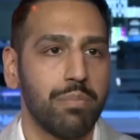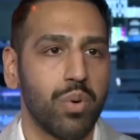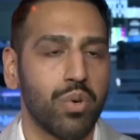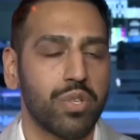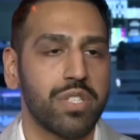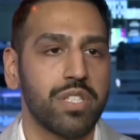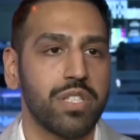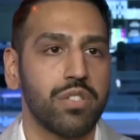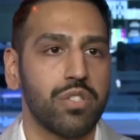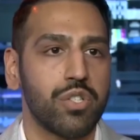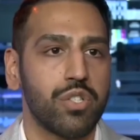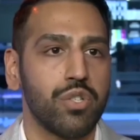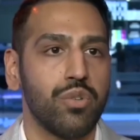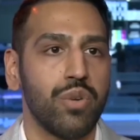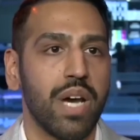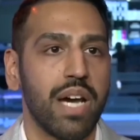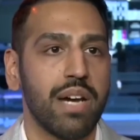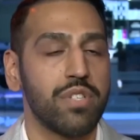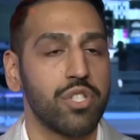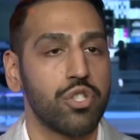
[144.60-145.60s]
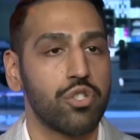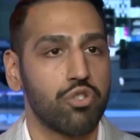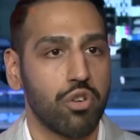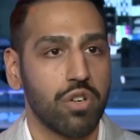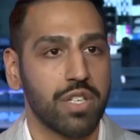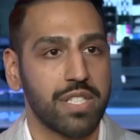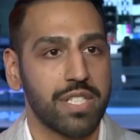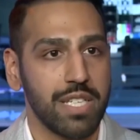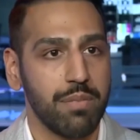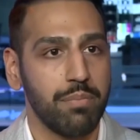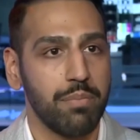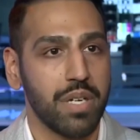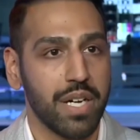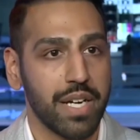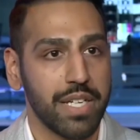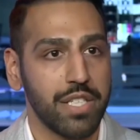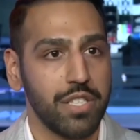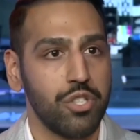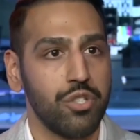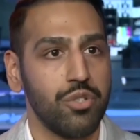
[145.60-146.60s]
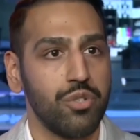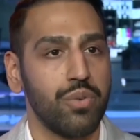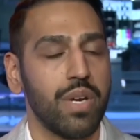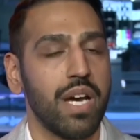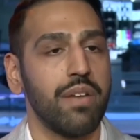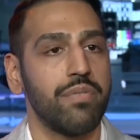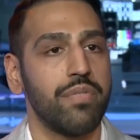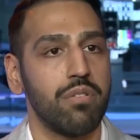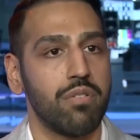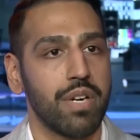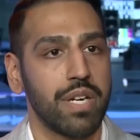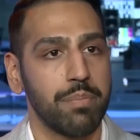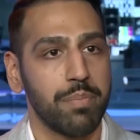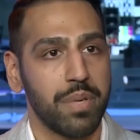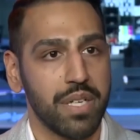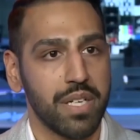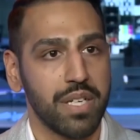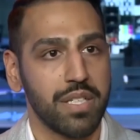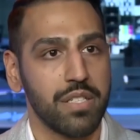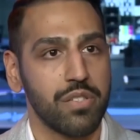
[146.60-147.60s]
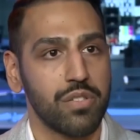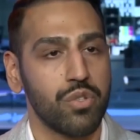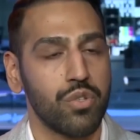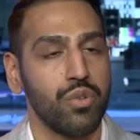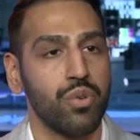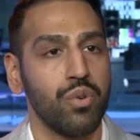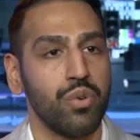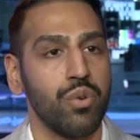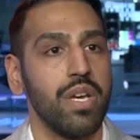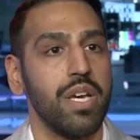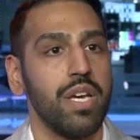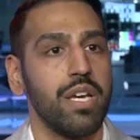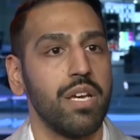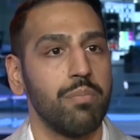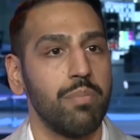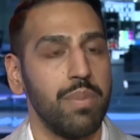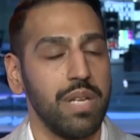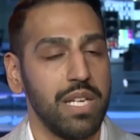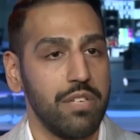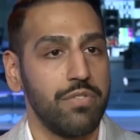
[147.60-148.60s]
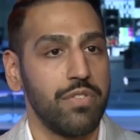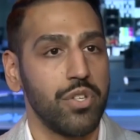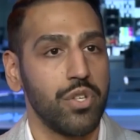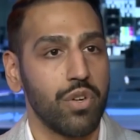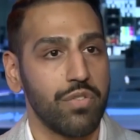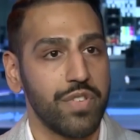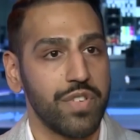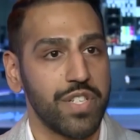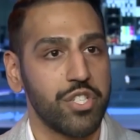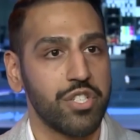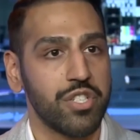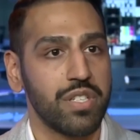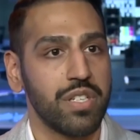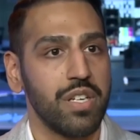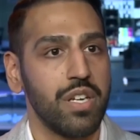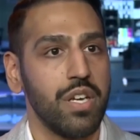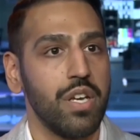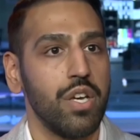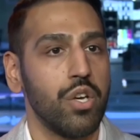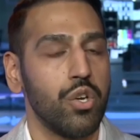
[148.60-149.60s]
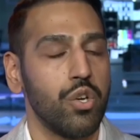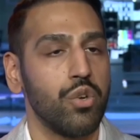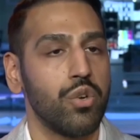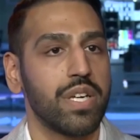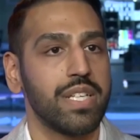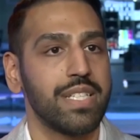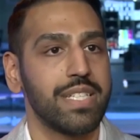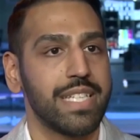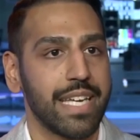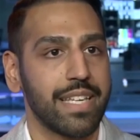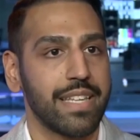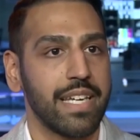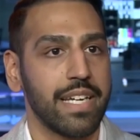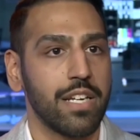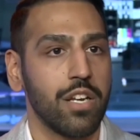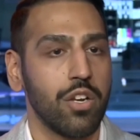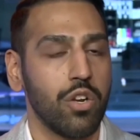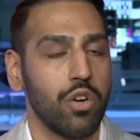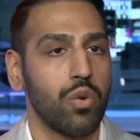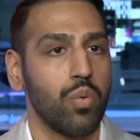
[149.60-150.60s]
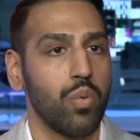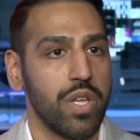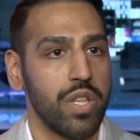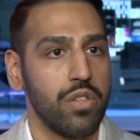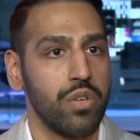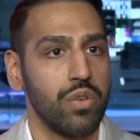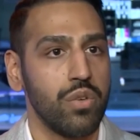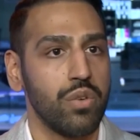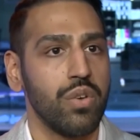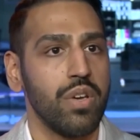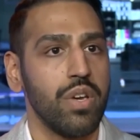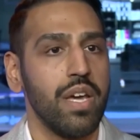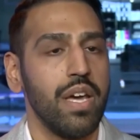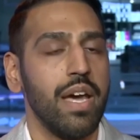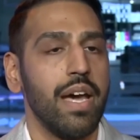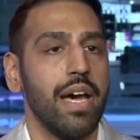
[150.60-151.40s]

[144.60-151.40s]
it's important to have a strong team behind you, have the right partners who believe in your vision, who can take that along with you.